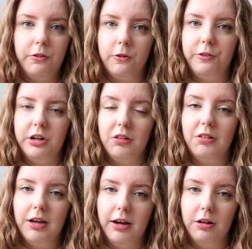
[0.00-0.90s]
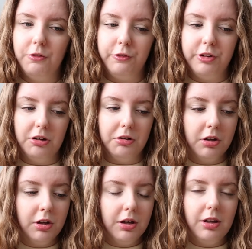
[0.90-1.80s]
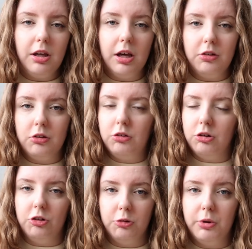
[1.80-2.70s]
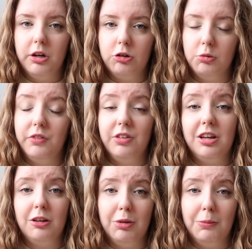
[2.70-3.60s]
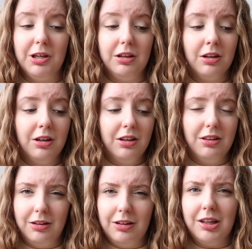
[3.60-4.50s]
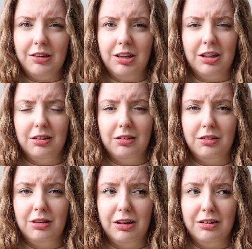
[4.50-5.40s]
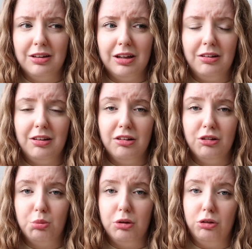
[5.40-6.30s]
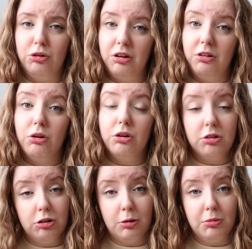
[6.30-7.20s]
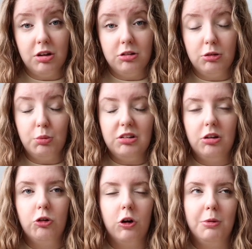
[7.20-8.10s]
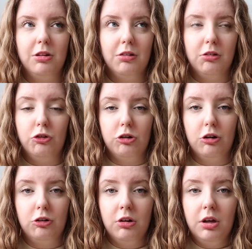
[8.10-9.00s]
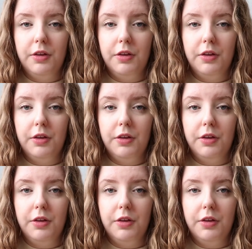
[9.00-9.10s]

if you're feeling sad, if you're feeling anxious or depressed or whatever the case may be, that he can take this and that he is with you in all circumstances. We did talk about this in church.